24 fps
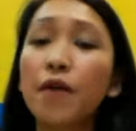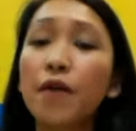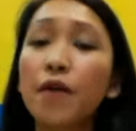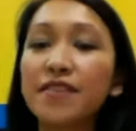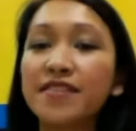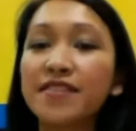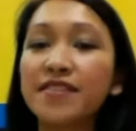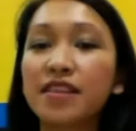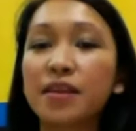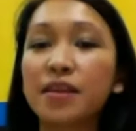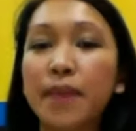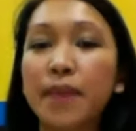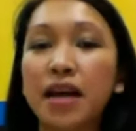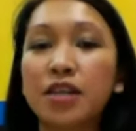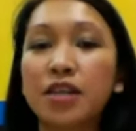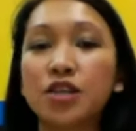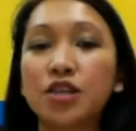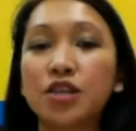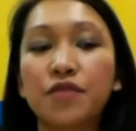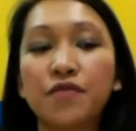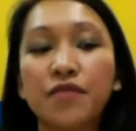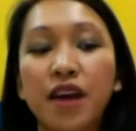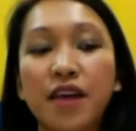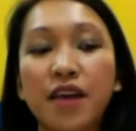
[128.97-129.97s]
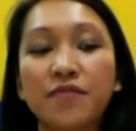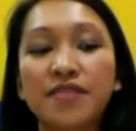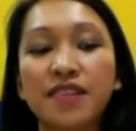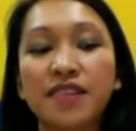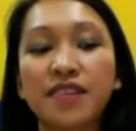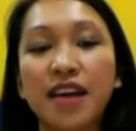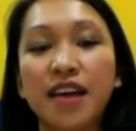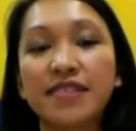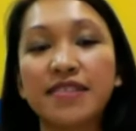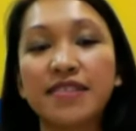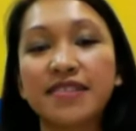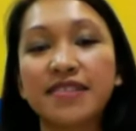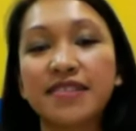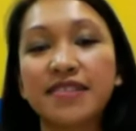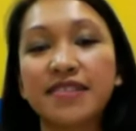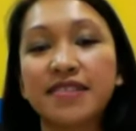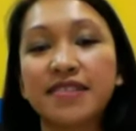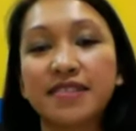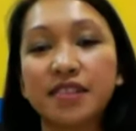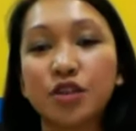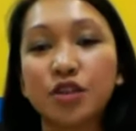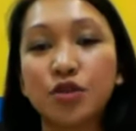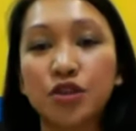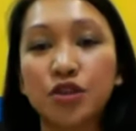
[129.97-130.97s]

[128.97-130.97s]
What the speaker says: obviously the Bachelor of Life Sciences is a new